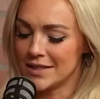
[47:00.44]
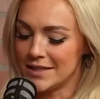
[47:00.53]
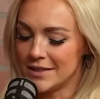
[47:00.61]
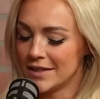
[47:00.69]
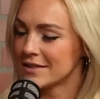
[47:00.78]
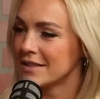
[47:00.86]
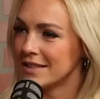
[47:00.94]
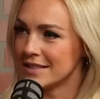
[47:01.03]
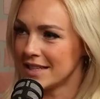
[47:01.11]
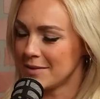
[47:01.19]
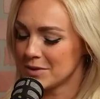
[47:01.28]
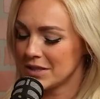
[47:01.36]
listen to
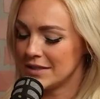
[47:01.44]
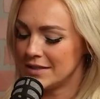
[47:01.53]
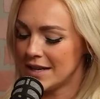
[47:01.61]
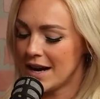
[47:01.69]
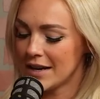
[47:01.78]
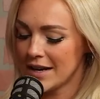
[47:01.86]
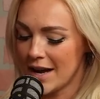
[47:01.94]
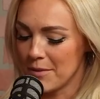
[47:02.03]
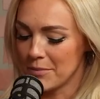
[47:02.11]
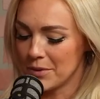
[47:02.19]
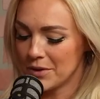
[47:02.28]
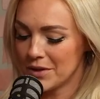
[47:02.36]
these names, Doc
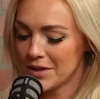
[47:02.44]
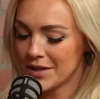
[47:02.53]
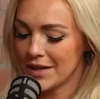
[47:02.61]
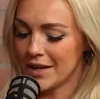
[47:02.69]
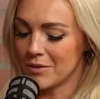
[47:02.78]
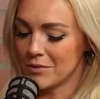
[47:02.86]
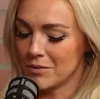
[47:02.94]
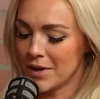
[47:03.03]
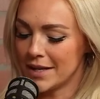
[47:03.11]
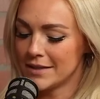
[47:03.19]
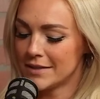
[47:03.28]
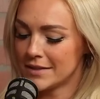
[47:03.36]
Epple and
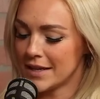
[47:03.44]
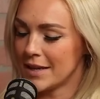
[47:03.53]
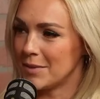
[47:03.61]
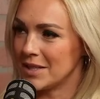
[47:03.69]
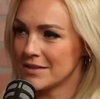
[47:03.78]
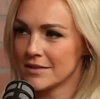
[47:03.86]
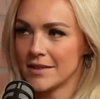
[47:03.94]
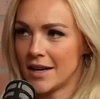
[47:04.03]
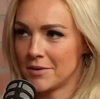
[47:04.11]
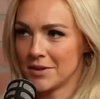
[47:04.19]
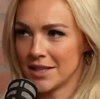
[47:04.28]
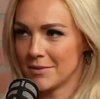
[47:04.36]
Red Salmons.
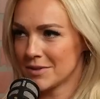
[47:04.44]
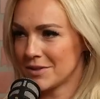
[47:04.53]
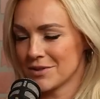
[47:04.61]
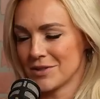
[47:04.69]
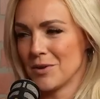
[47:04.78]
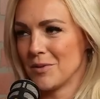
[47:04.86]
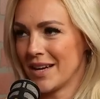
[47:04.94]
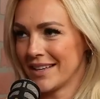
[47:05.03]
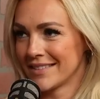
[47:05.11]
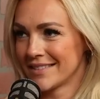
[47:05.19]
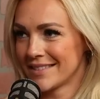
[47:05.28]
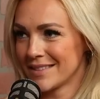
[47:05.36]
Not real names. There's no
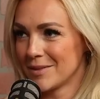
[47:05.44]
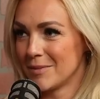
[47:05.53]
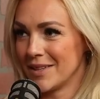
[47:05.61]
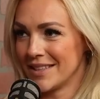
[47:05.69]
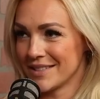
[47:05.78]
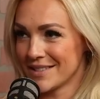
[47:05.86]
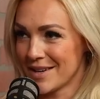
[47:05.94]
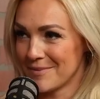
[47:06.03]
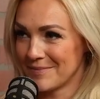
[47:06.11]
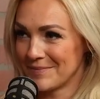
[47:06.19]
way. Someone made this up.